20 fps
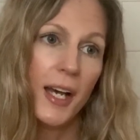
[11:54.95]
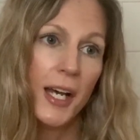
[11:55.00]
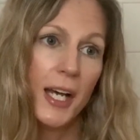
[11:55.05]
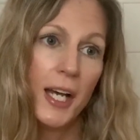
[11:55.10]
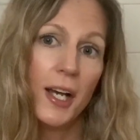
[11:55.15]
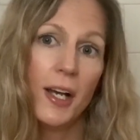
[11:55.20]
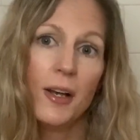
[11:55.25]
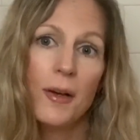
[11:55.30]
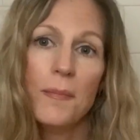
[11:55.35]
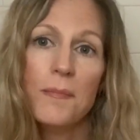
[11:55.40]

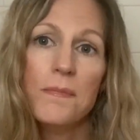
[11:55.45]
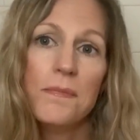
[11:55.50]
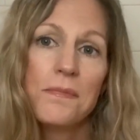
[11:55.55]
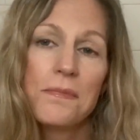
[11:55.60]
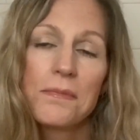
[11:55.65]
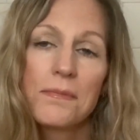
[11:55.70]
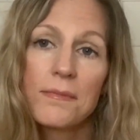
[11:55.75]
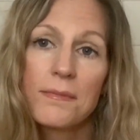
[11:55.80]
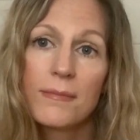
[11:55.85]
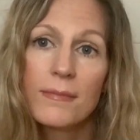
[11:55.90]

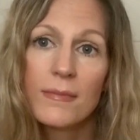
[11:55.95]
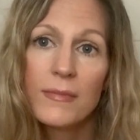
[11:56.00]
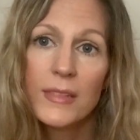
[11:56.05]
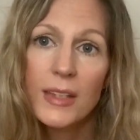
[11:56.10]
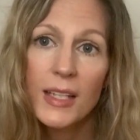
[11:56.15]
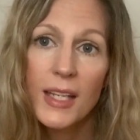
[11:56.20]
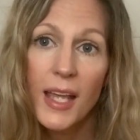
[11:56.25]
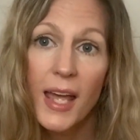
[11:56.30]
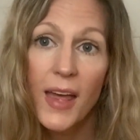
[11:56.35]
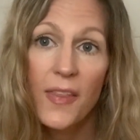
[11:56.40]

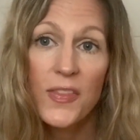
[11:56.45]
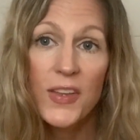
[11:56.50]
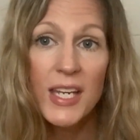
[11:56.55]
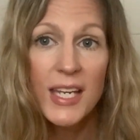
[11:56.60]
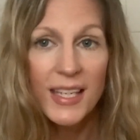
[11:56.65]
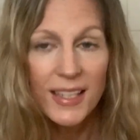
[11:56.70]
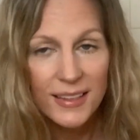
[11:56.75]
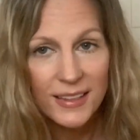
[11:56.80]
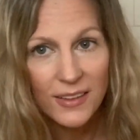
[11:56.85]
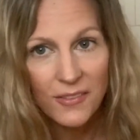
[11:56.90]
At the
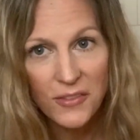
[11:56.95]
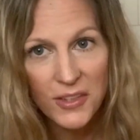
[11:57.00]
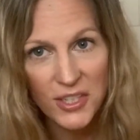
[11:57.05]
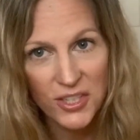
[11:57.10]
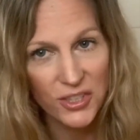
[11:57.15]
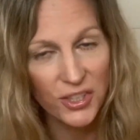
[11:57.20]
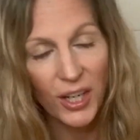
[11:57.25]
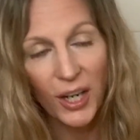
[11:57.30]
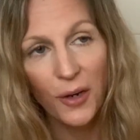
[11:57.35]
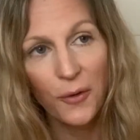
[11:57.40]
end of the
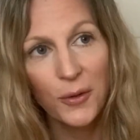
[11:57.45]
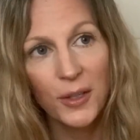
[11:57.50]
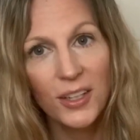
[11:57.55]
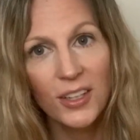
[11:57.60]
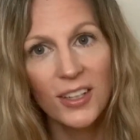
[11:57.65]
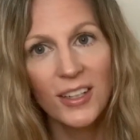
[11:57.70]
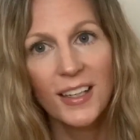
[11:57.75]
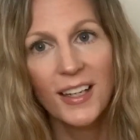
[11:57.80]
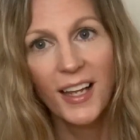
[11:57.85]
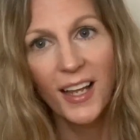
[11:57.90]

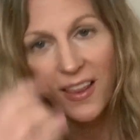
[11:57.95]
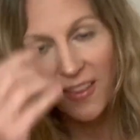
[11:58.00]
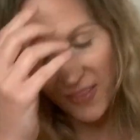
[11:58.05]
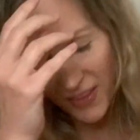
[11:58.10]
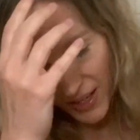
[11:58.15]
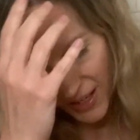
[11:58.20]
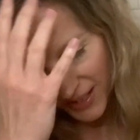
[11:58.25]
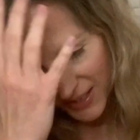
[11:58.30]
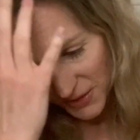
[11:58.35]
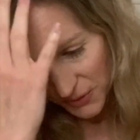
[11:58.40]
shower,
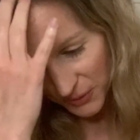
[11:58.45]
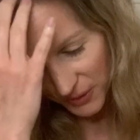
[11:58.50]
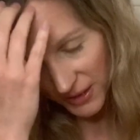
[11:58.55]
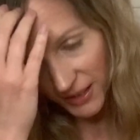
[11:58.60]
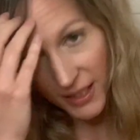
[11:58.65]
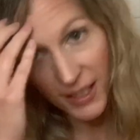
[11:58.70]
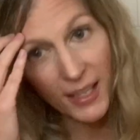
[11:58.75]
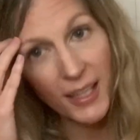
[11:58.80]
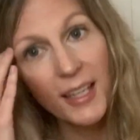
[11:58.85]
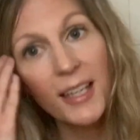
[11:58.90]
that's when
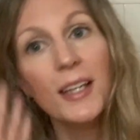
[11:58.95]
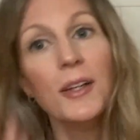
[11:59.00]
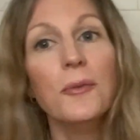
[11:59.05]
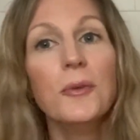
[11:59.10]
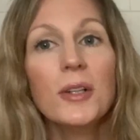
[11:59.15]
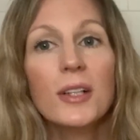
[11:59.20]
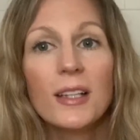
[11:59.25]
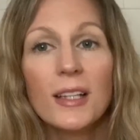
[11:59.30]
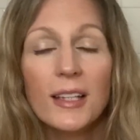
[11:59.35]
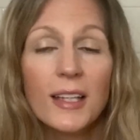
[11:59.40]
I
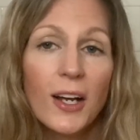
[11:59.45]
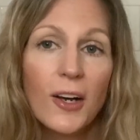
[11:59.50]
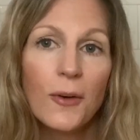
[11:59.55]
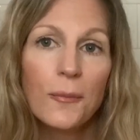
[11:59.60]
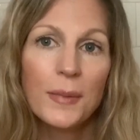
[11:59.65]
will allow